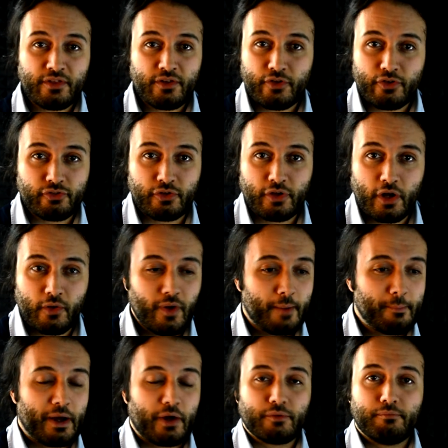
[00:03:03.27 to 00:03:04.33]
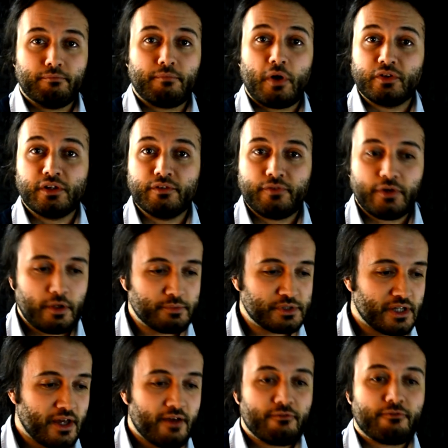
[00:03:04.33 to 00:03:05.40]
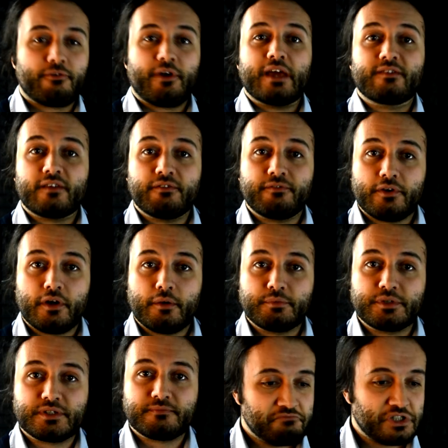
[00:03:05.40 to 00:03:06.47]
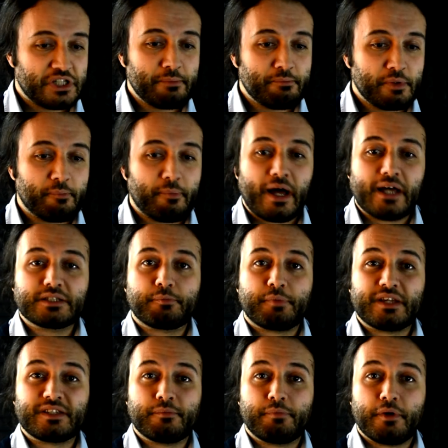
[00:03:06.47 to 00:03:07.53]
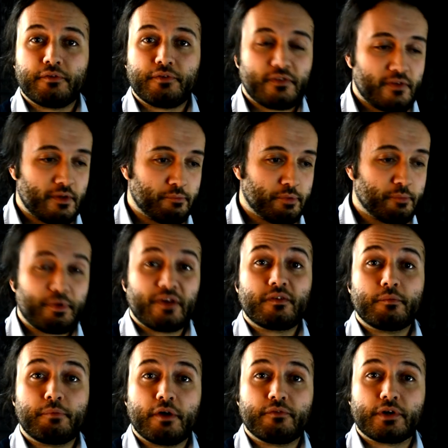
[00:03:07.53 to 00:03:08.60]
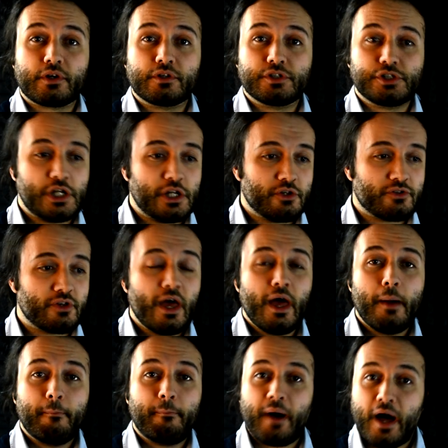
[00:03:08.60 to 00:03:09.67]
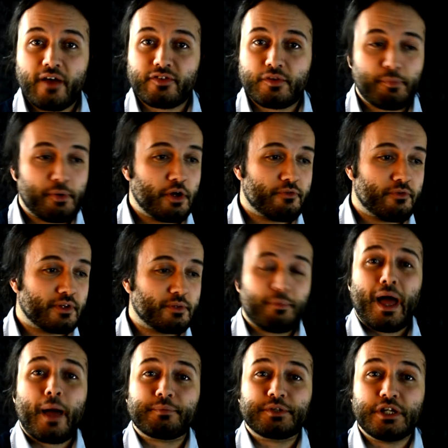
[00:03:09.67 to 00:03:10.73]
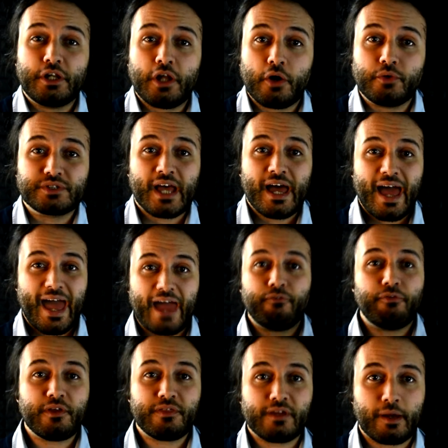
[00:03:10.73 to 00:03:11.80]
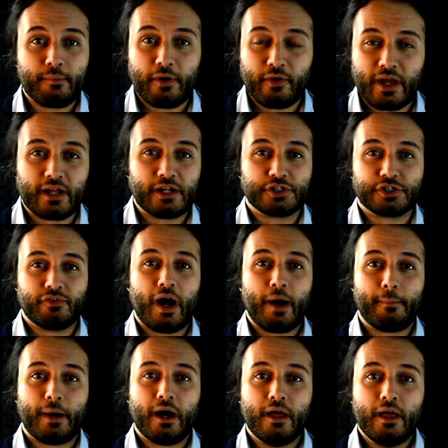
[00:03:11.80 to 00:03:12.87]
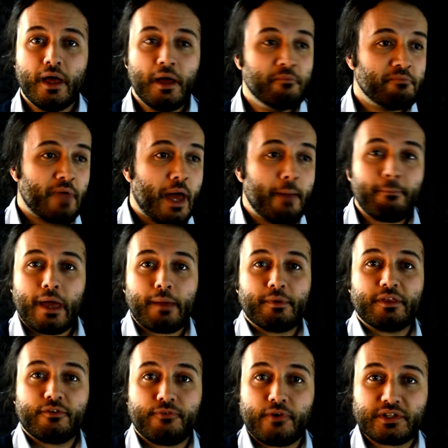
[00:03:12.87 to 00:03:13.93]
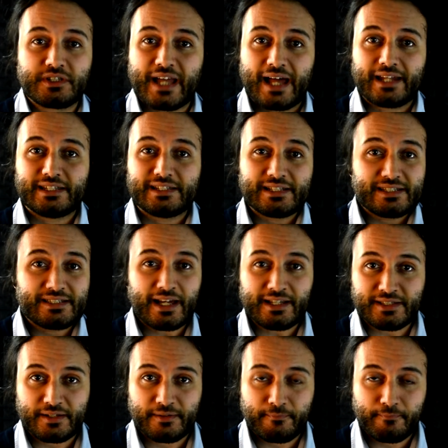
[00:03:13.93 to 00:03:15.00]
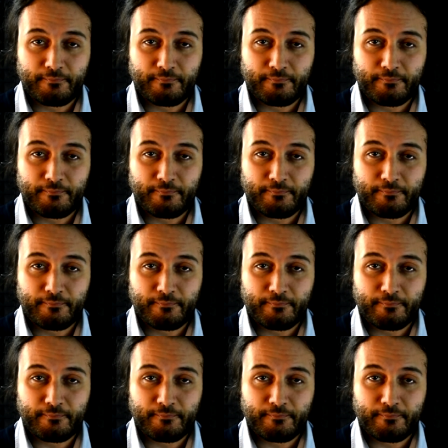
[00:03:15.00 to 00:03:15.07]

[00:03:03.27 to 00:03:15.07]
there is to know about modal verbs, phrasal verbs, simple past, present perfect simple, present perfect continuous, past perfect. Perhaps he knows everything about English grammar, and maybe the first candidate doesn't.